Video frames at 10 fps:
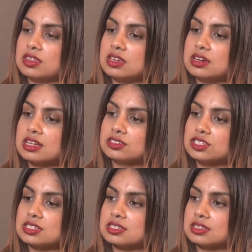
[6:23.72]
the
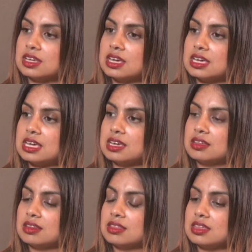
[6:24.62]
negligence lay
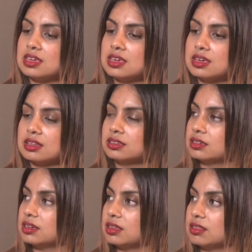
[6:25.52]
in the,
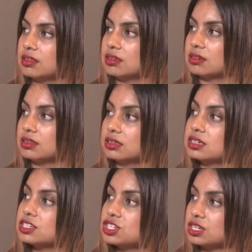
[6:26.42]
in the
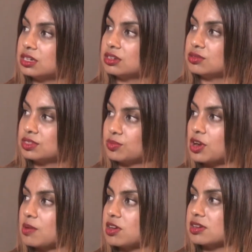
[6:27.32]
clinician, who's the
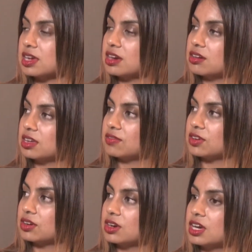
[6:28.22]
primary
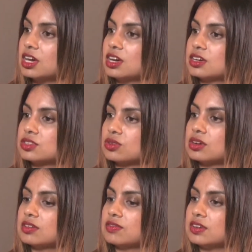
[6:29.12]
caregiver,
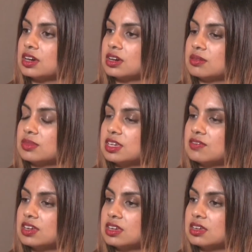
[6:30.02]
sort of um,
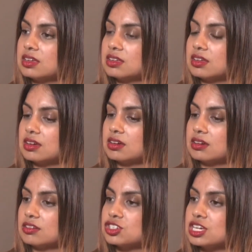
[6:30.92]
giving
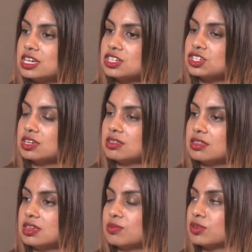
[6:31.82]
uh, or
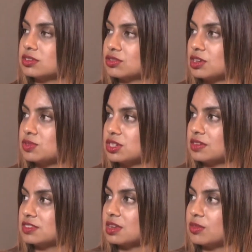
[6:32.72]
changing the prescription
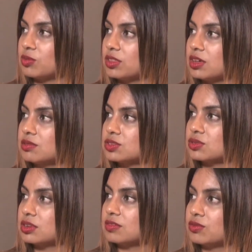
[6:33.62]
of someone without
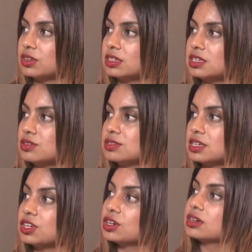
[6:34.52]
sort of really
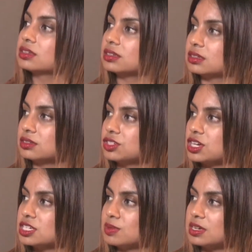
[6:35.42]
using good clinical
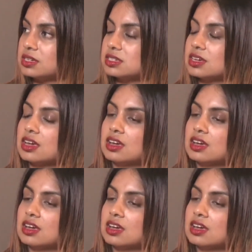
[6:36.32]
judgment,